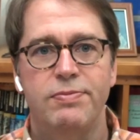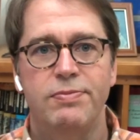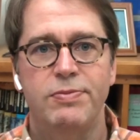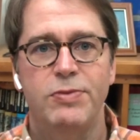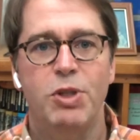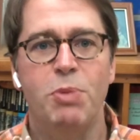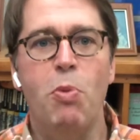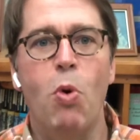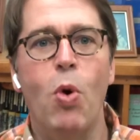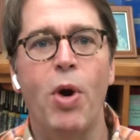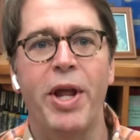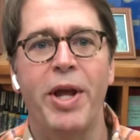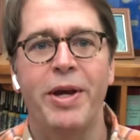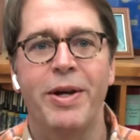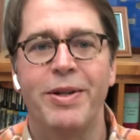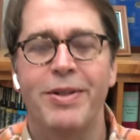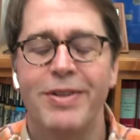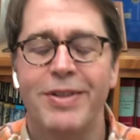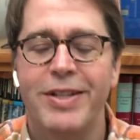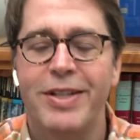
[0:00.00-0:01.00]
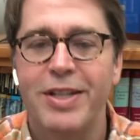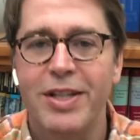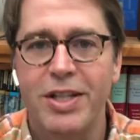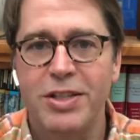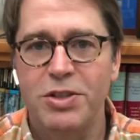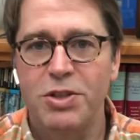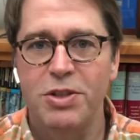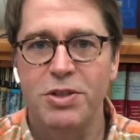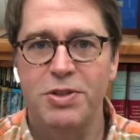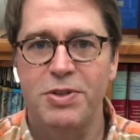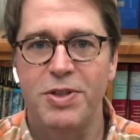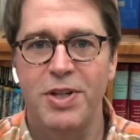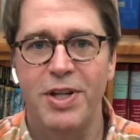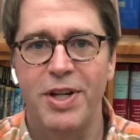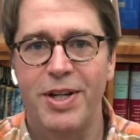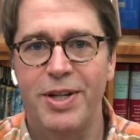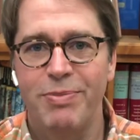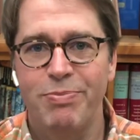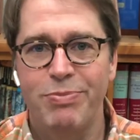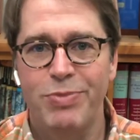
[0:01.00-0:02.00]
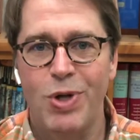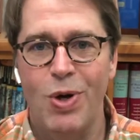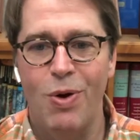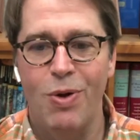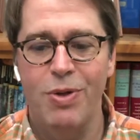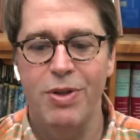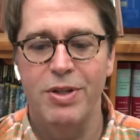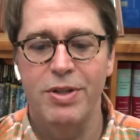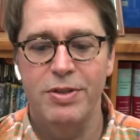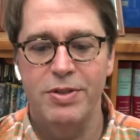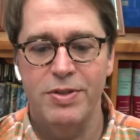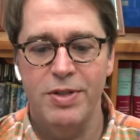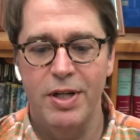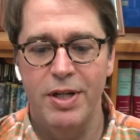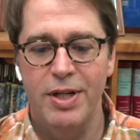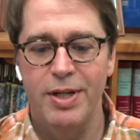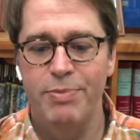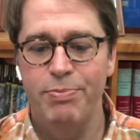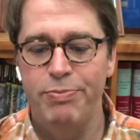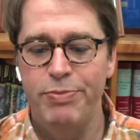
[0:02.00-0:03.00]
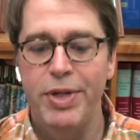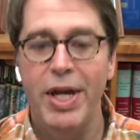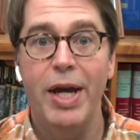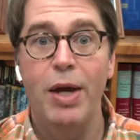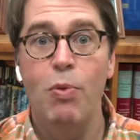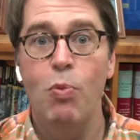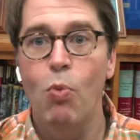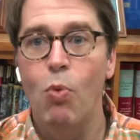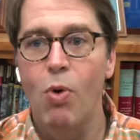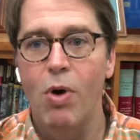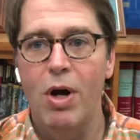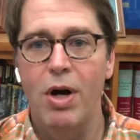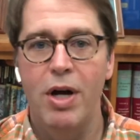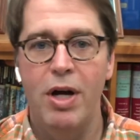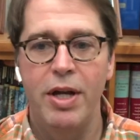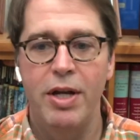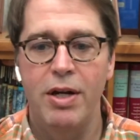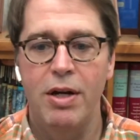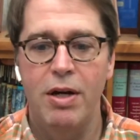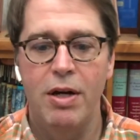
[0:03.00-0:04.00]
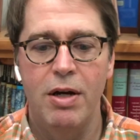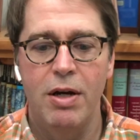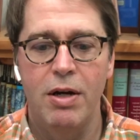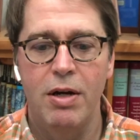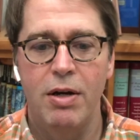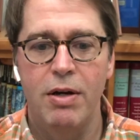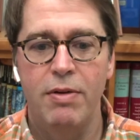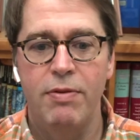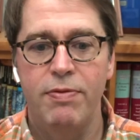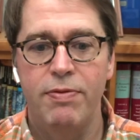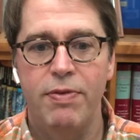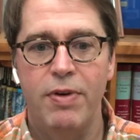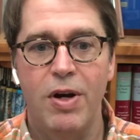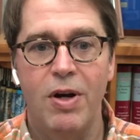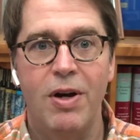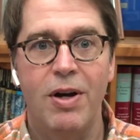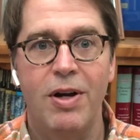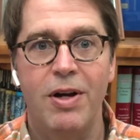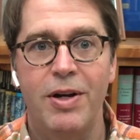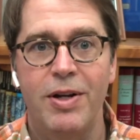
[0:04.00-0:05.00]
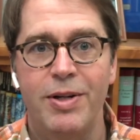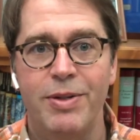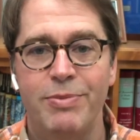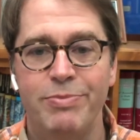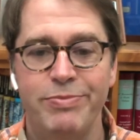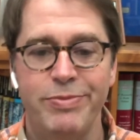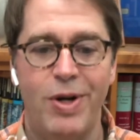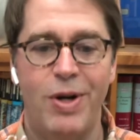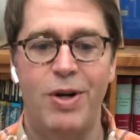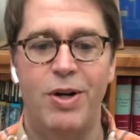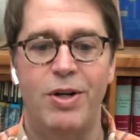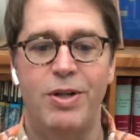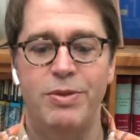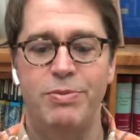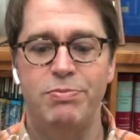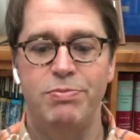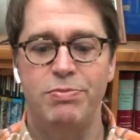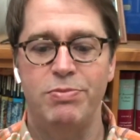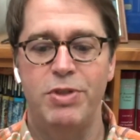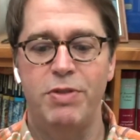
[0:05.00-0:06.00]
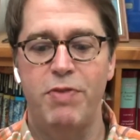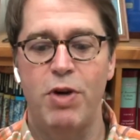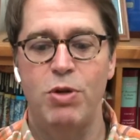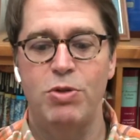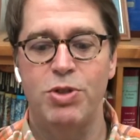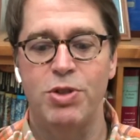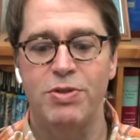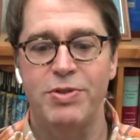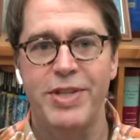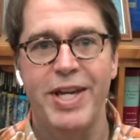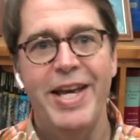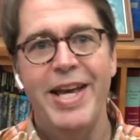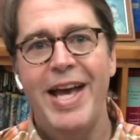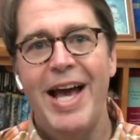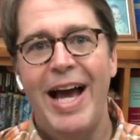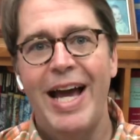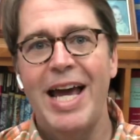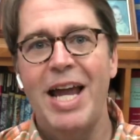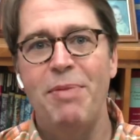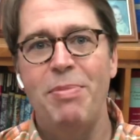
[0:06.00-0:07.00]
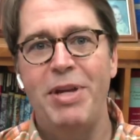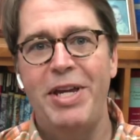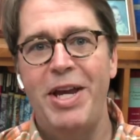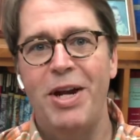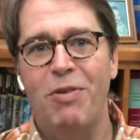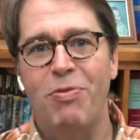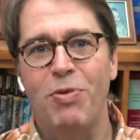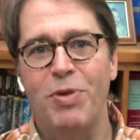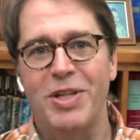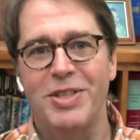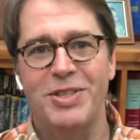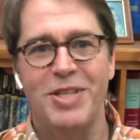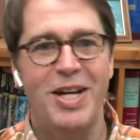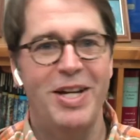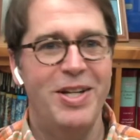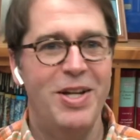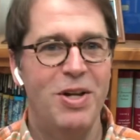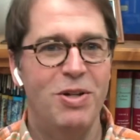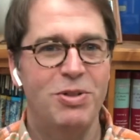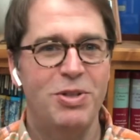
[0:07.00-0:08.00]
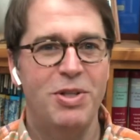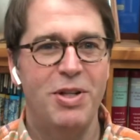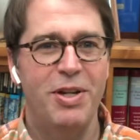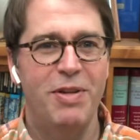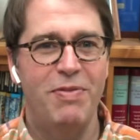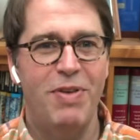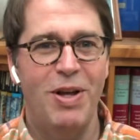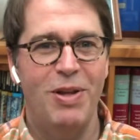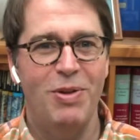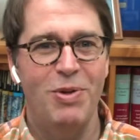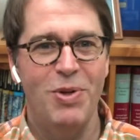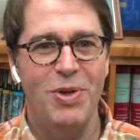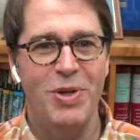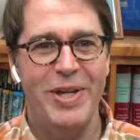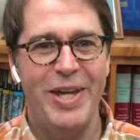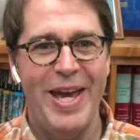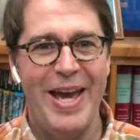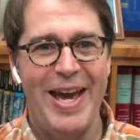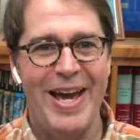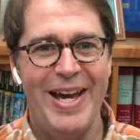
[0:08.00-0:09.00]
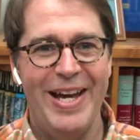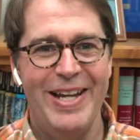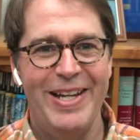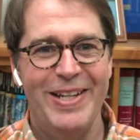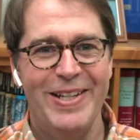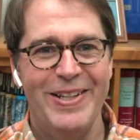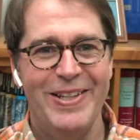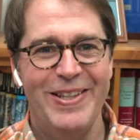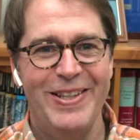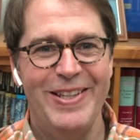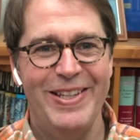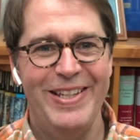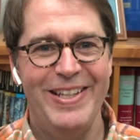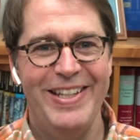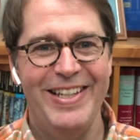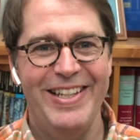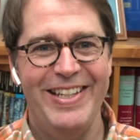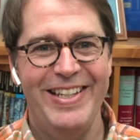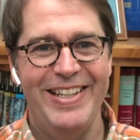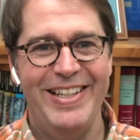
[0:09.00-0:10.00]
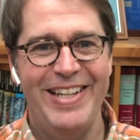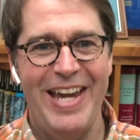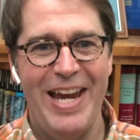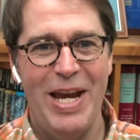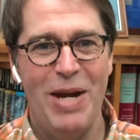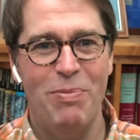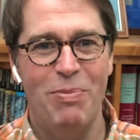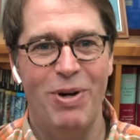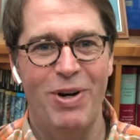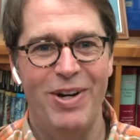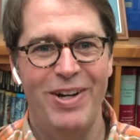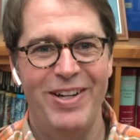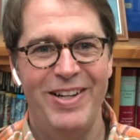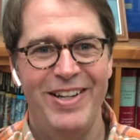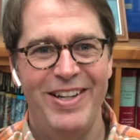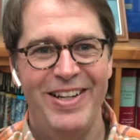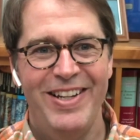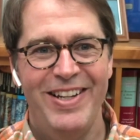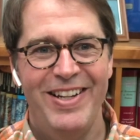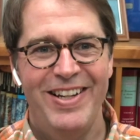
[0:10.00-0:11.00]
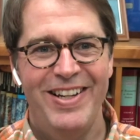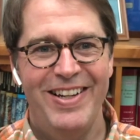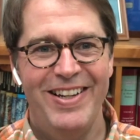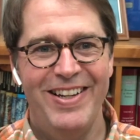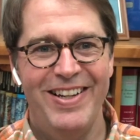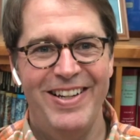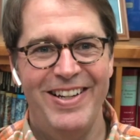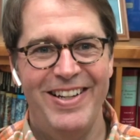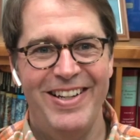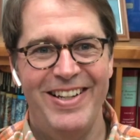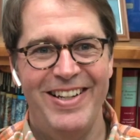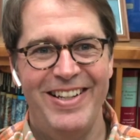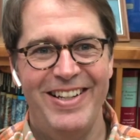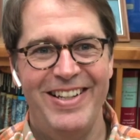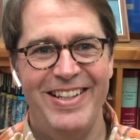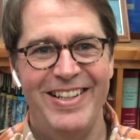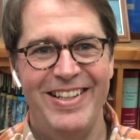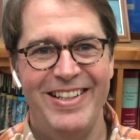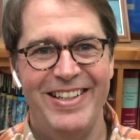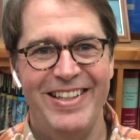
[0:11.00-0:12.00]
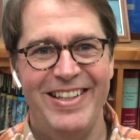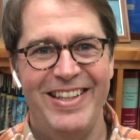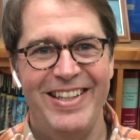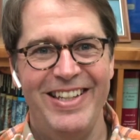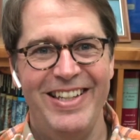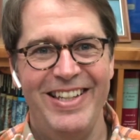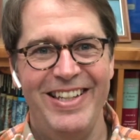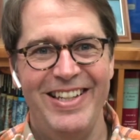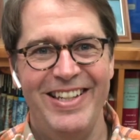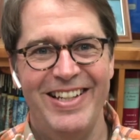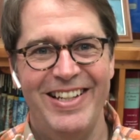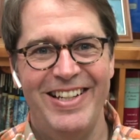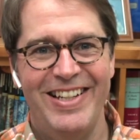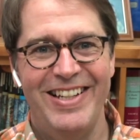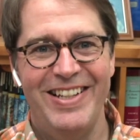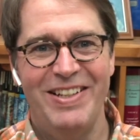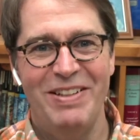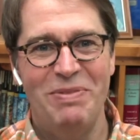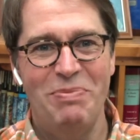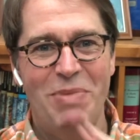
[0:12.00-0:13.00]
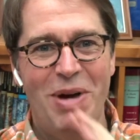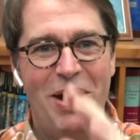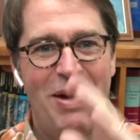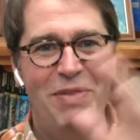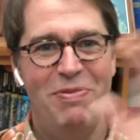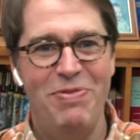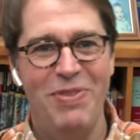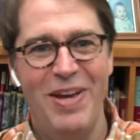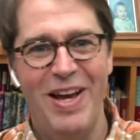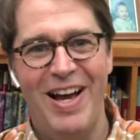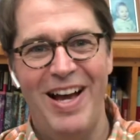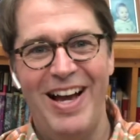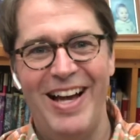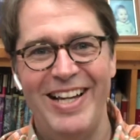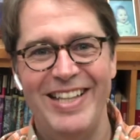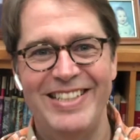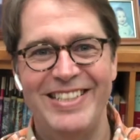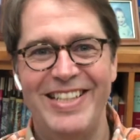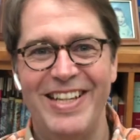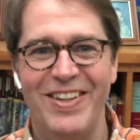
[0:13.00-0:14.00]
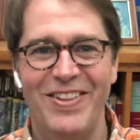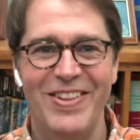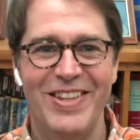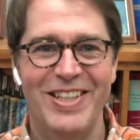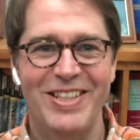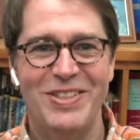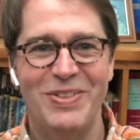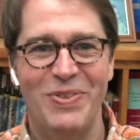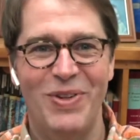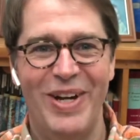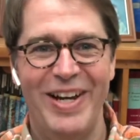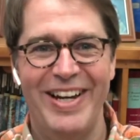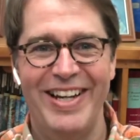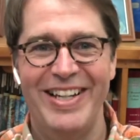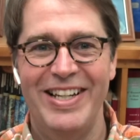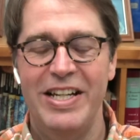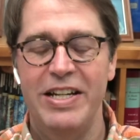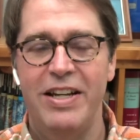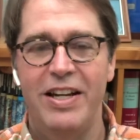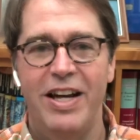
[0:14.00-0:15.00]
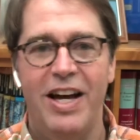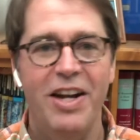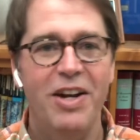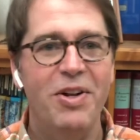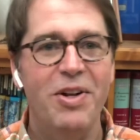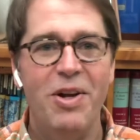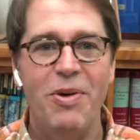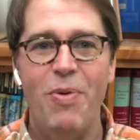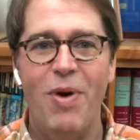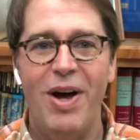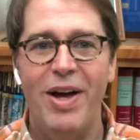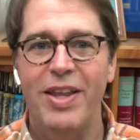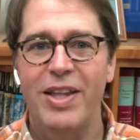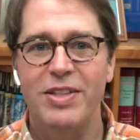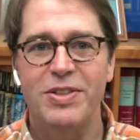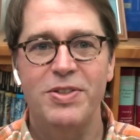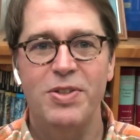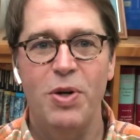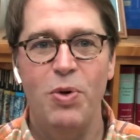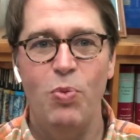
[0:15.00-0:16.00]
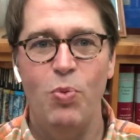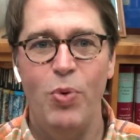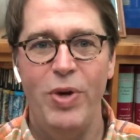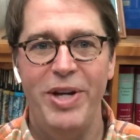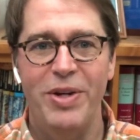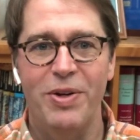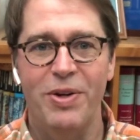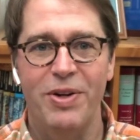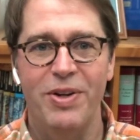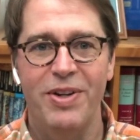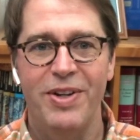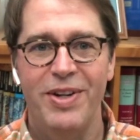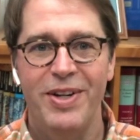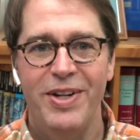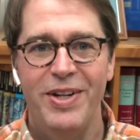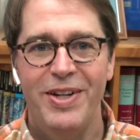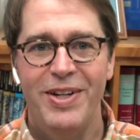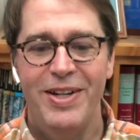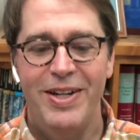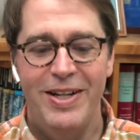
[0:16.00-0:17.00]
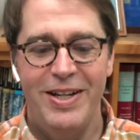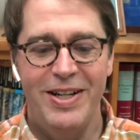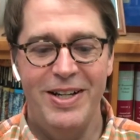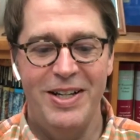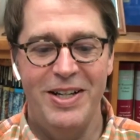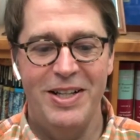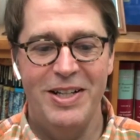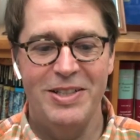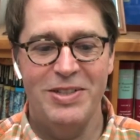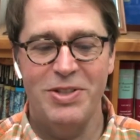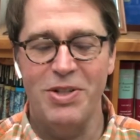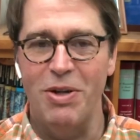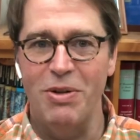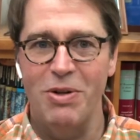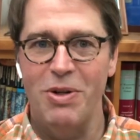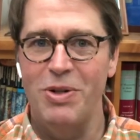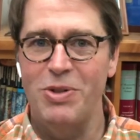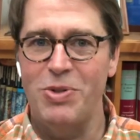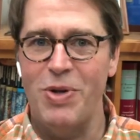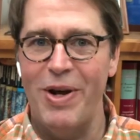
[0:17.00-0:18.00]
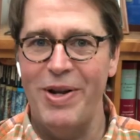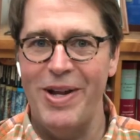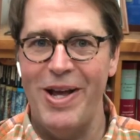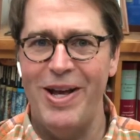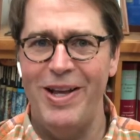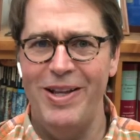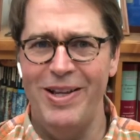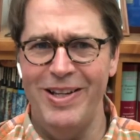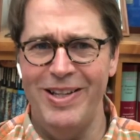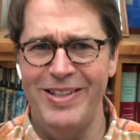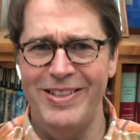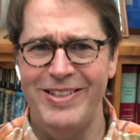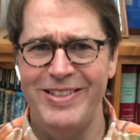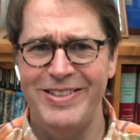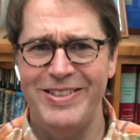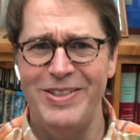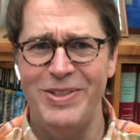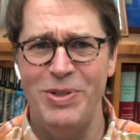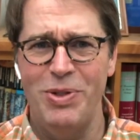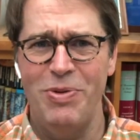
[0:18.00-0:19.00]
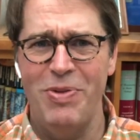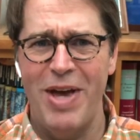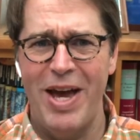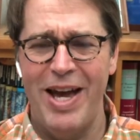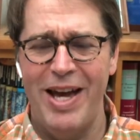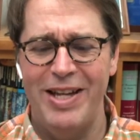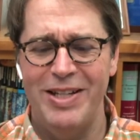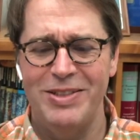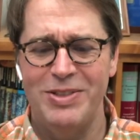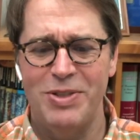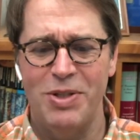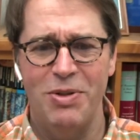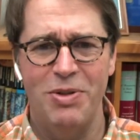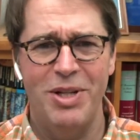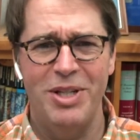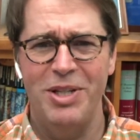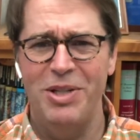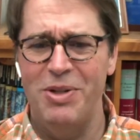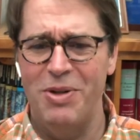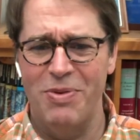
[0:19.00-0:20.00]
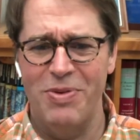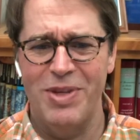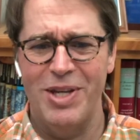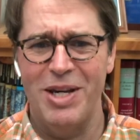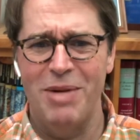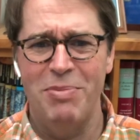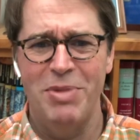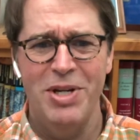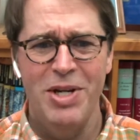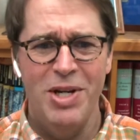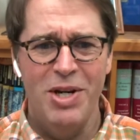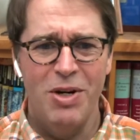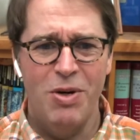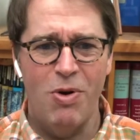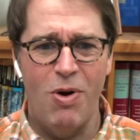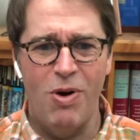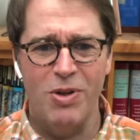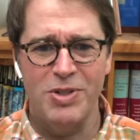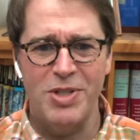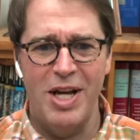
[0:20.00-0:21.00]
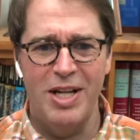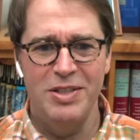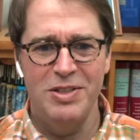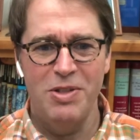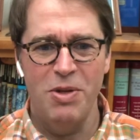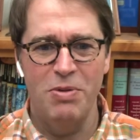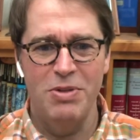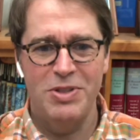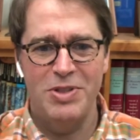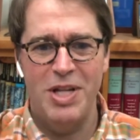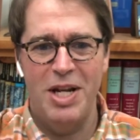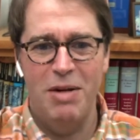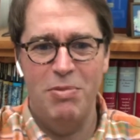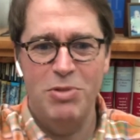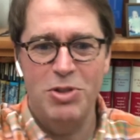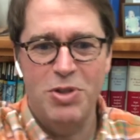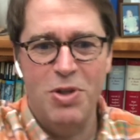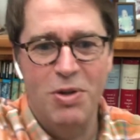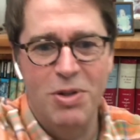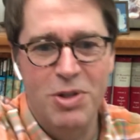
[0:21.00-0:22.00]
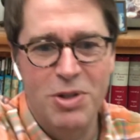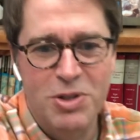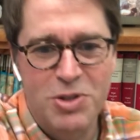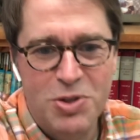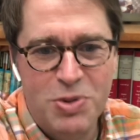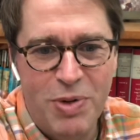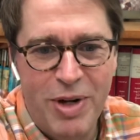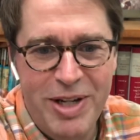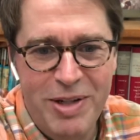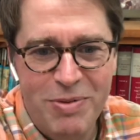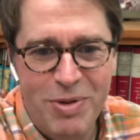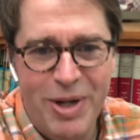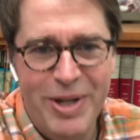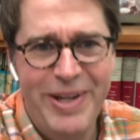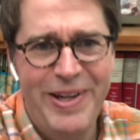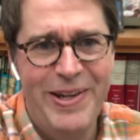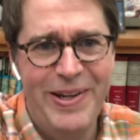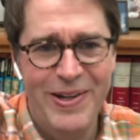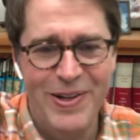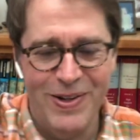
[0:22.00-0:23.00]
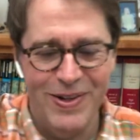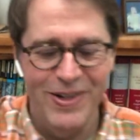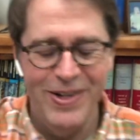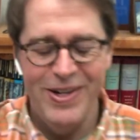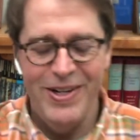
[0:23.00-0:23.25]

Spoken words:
Good morning, and let's just call this day one of our devotions. I got to be careful because I noticed that if I look at the camera, the my eyes go this way. I don't know why. That's so weird. So I'm going to try not to do that so that you don't think I'm cross-eyed. So instead, I'm just going to look straight right here.